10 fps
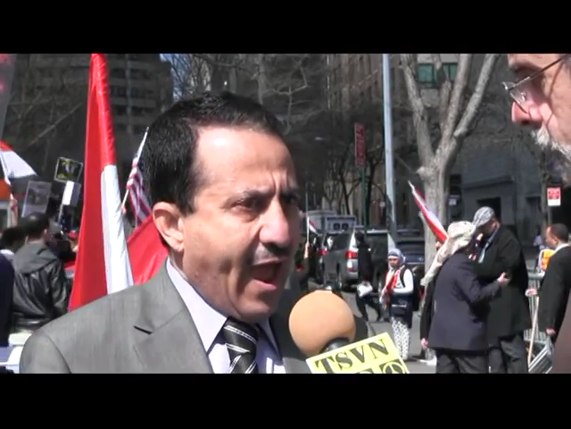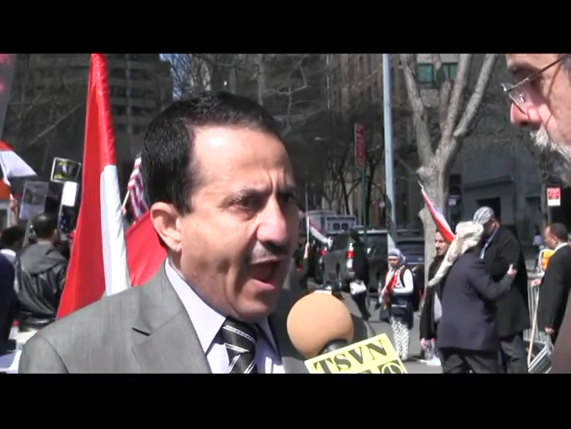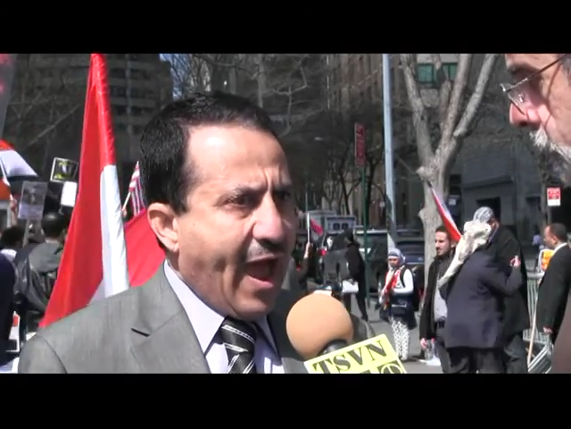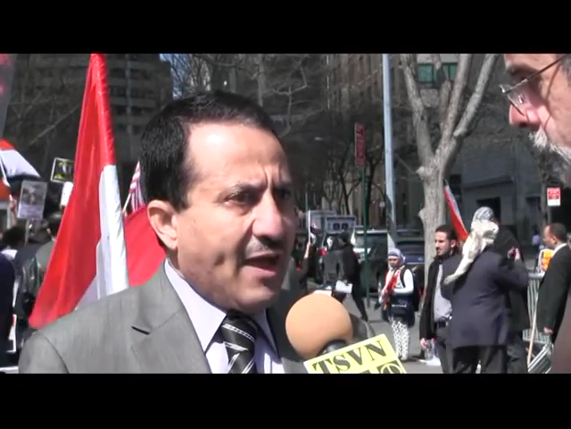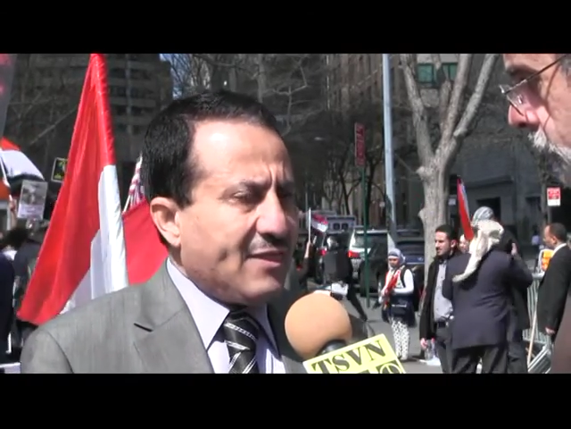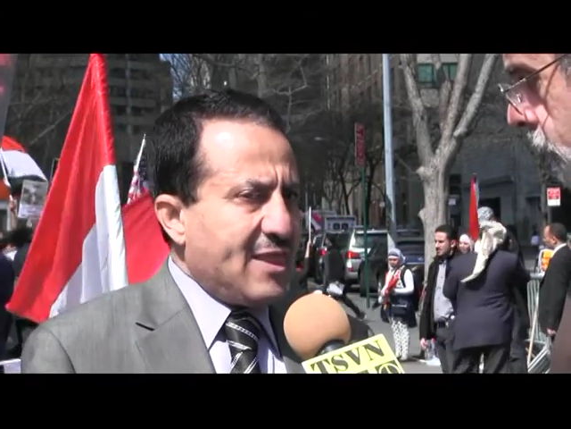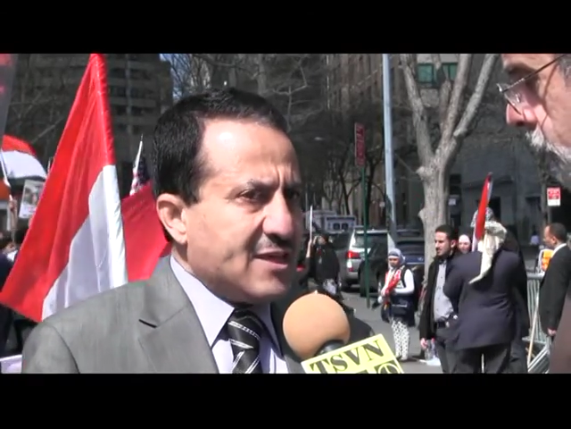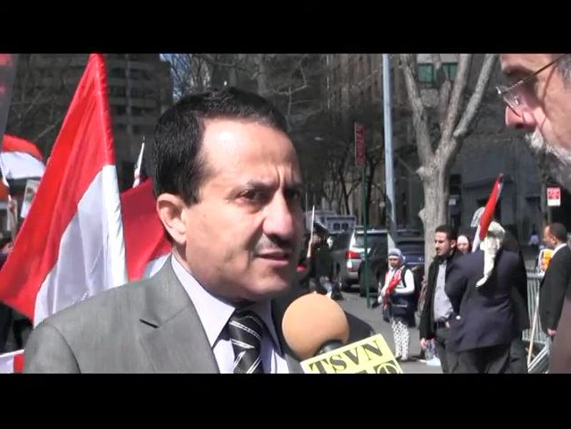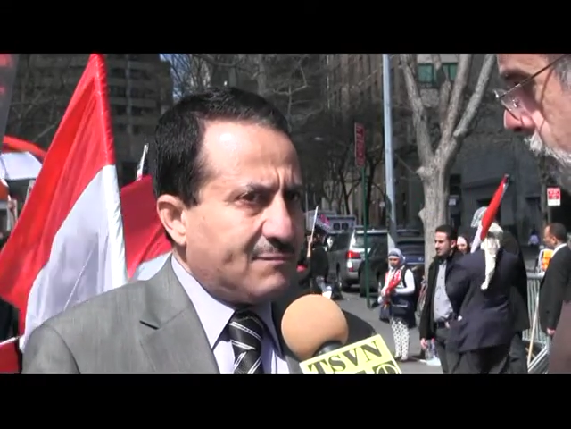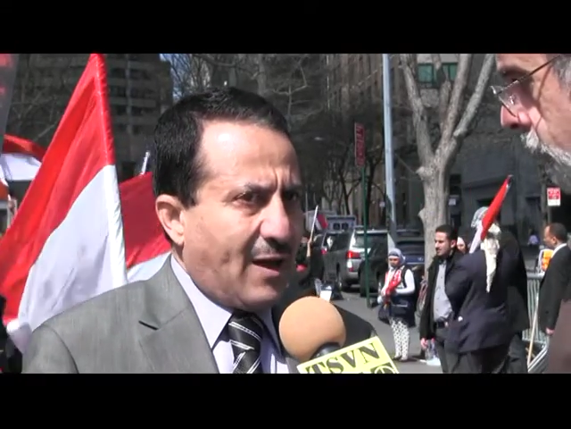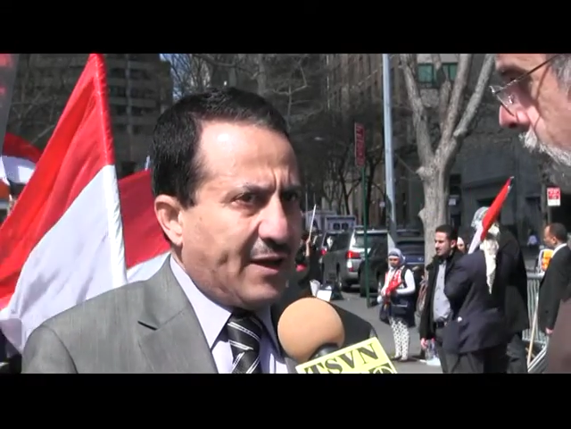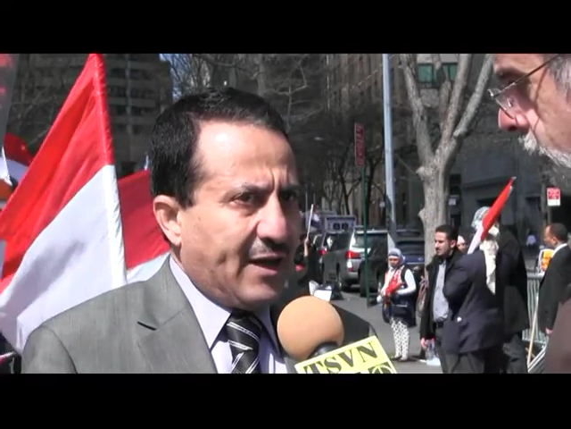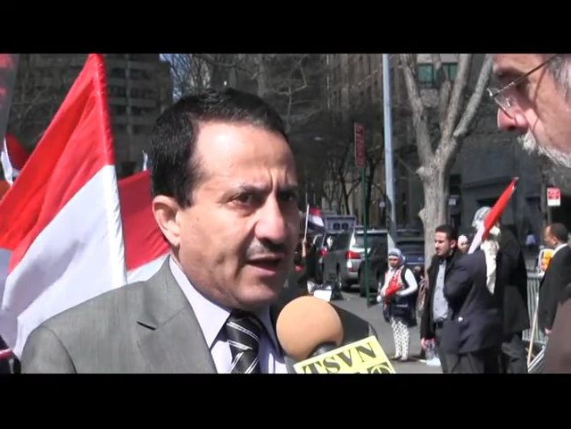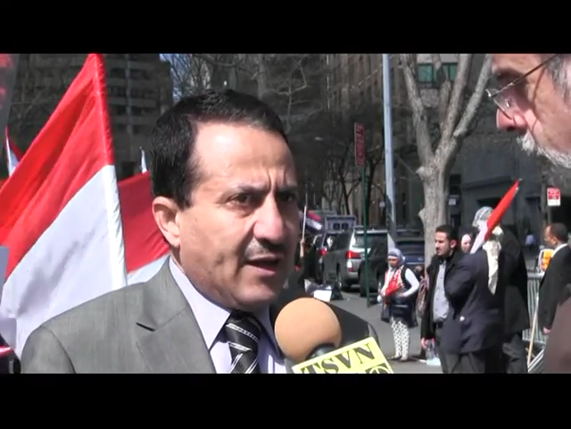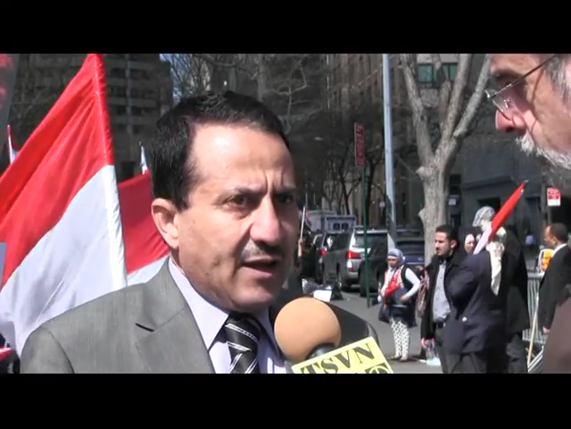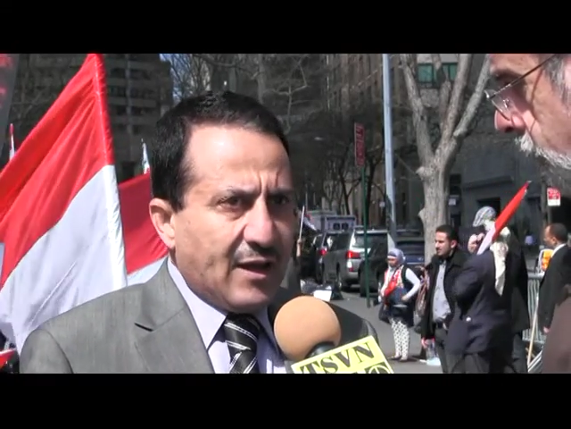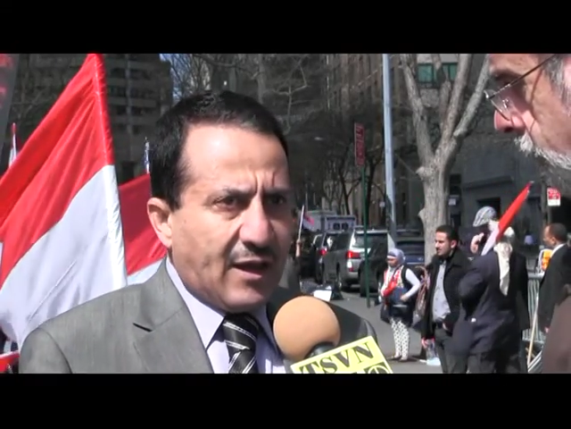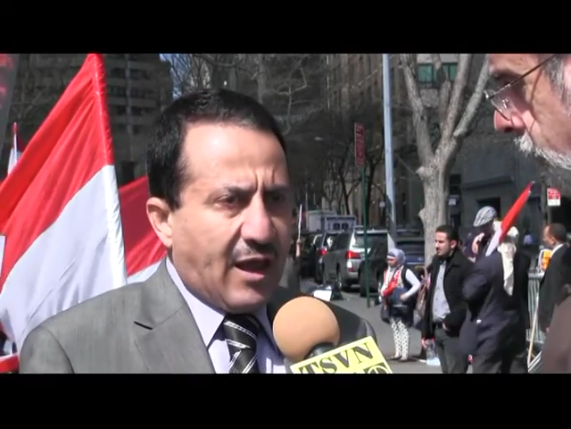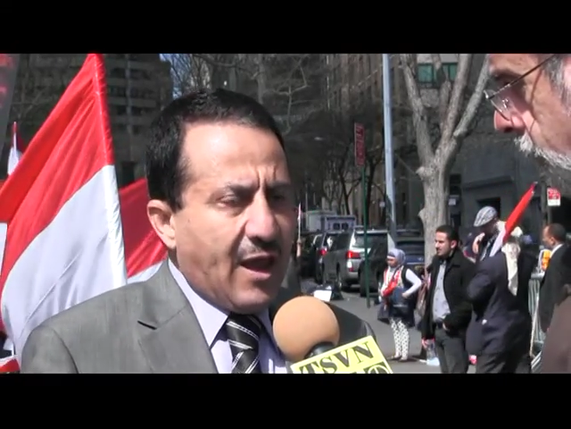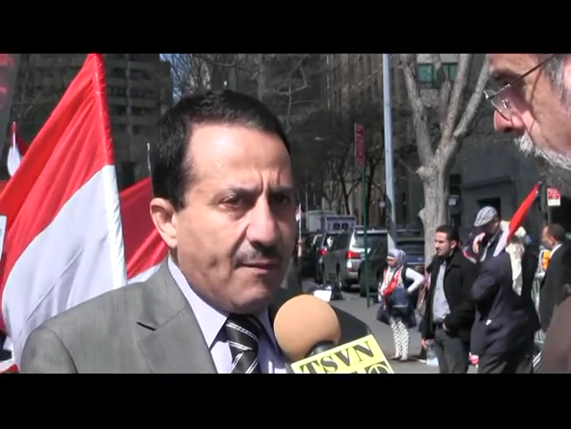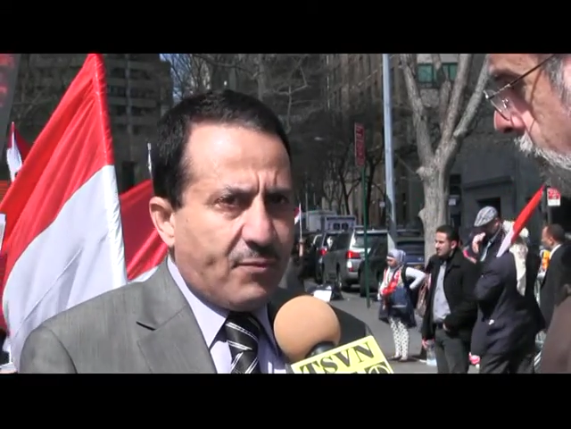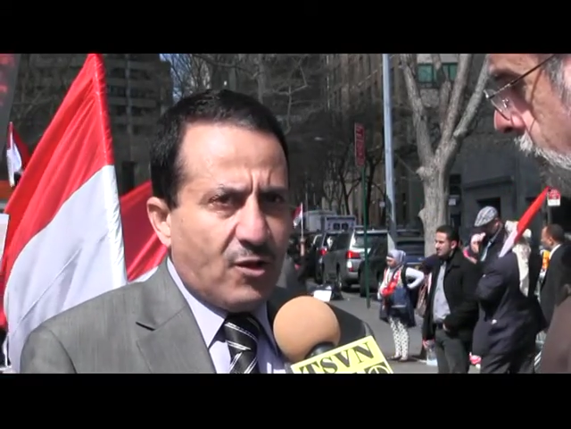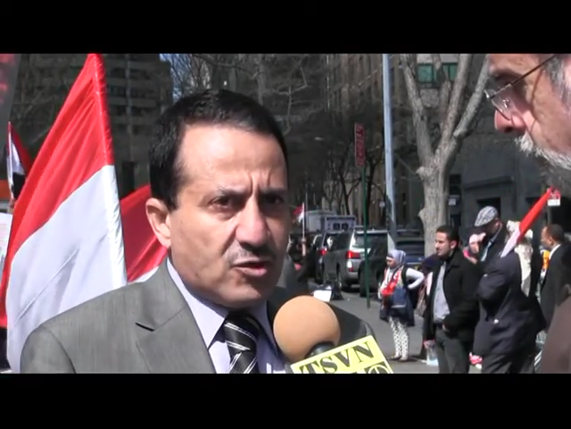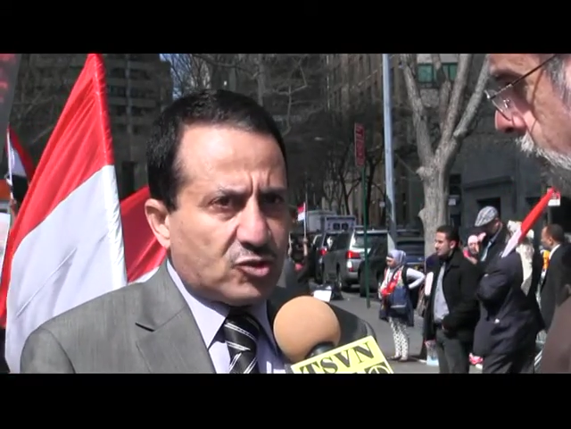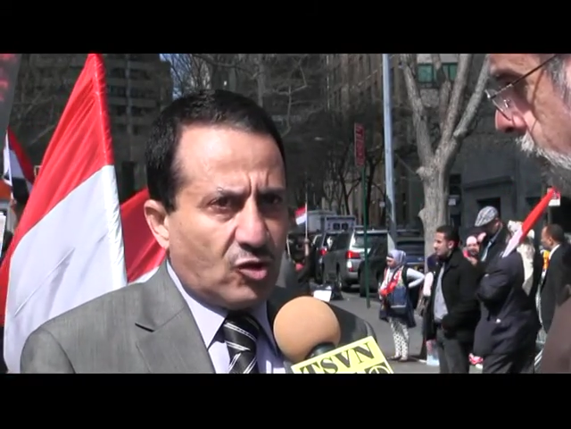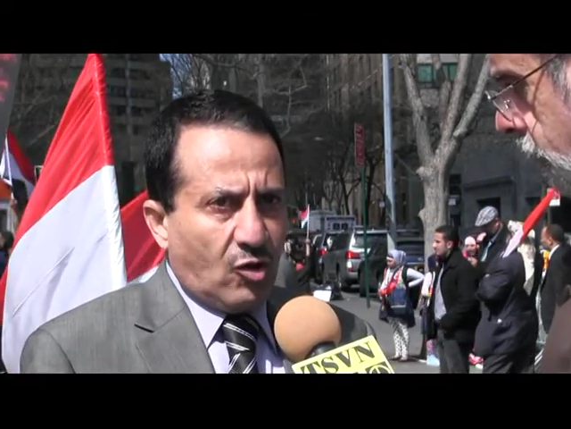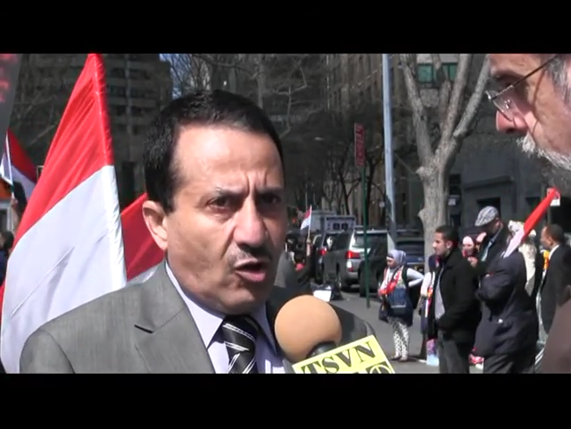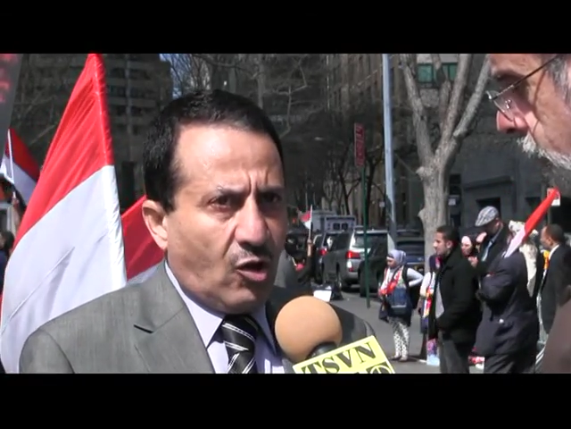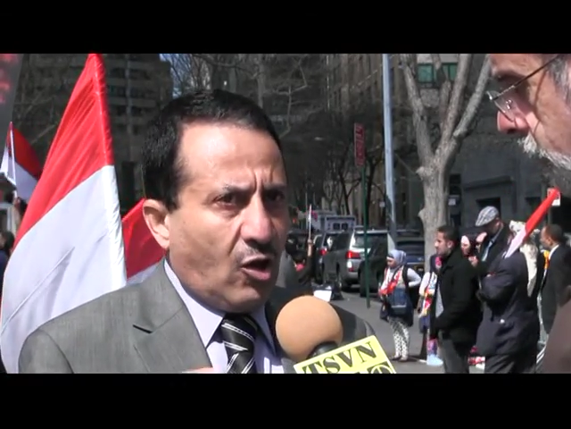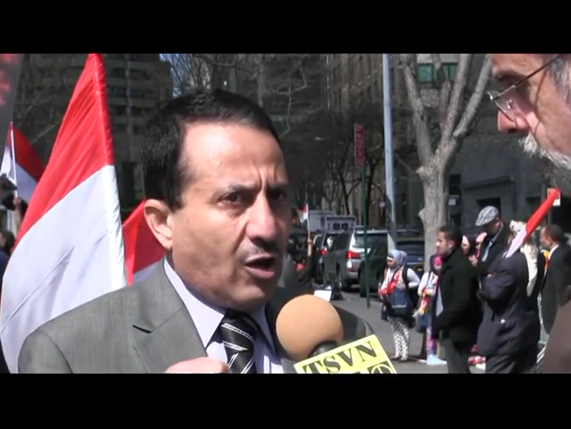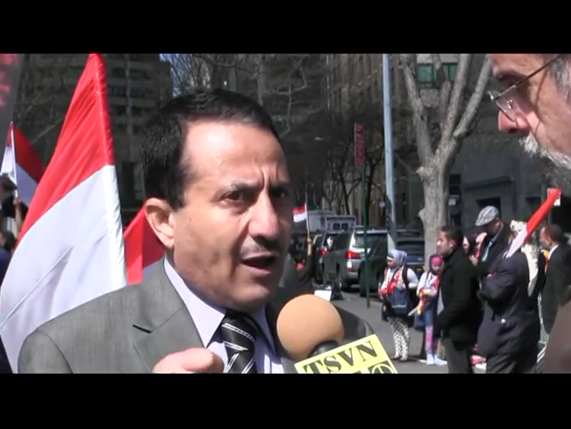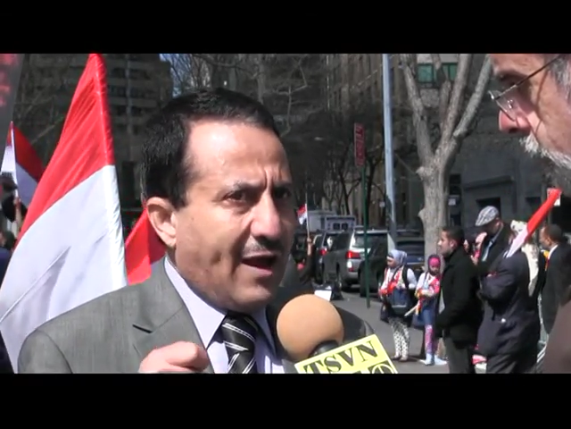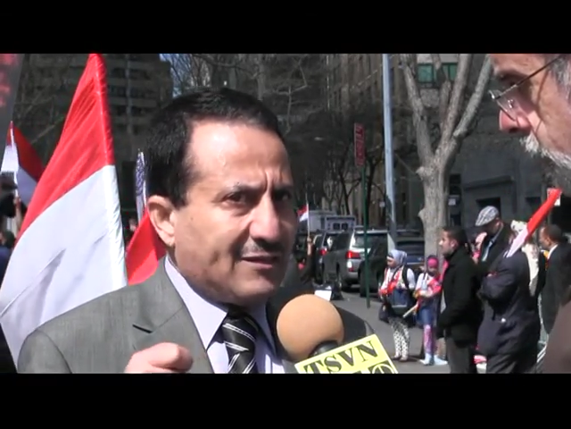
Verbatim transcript: and this money keep those all